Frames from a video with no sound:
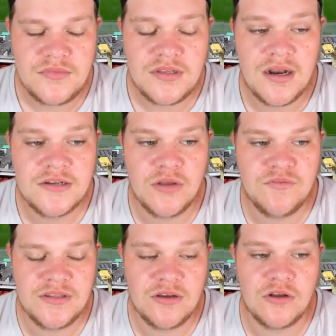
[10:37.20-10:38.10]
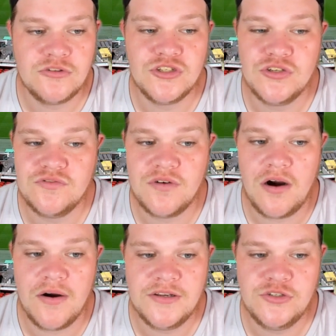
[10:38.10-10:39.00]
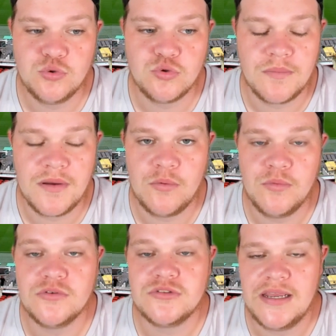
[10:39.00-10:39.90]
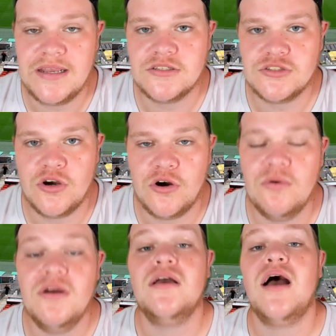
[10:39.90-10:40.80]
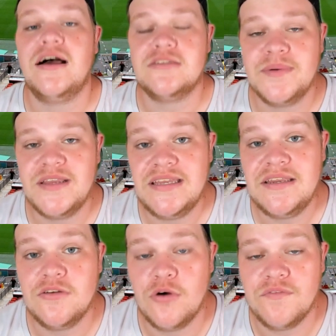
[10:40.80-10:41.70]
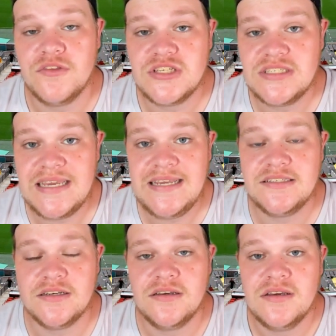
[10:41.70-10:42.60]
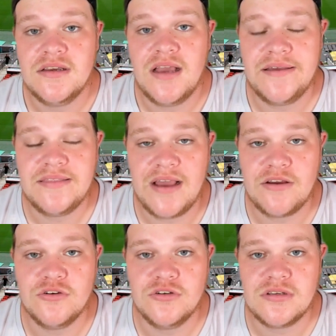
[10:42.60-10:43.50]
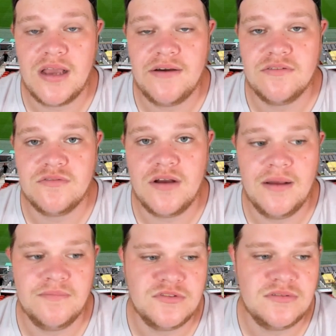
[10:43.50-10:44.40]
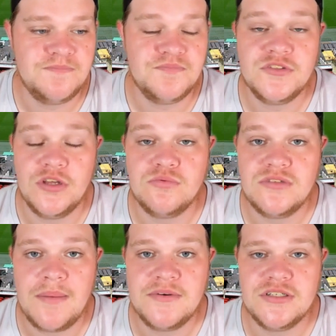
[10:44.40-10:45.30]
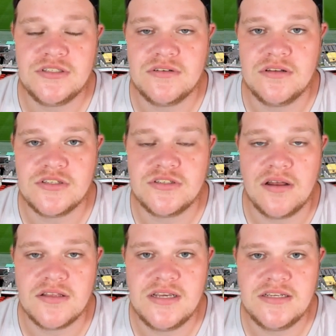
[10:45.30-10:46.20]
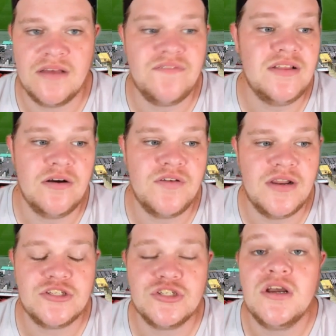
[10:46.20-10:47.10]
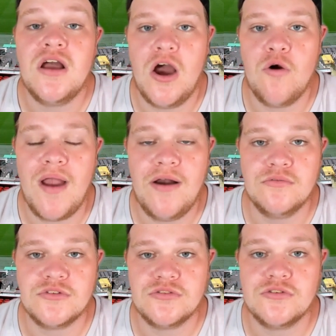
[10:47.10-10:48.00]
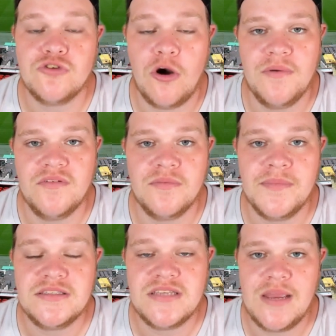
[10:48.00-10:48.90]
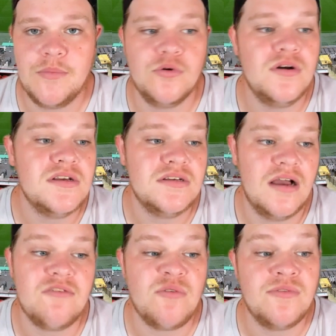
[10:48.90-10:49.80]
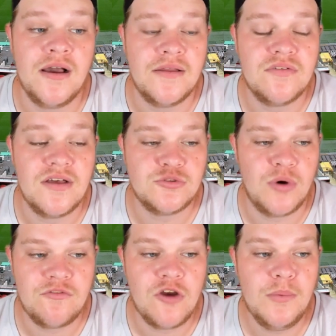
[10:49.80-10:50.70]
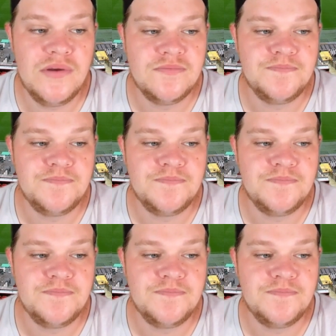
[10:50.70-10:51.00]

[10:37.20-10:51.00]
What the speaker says: I don't think they'll go too far in Europe. It will take its toll at the beginning of the season, and that could have damages at the start of the season. I think they'll finish around the top of the mid-table, around ninth. That's what I've gone with.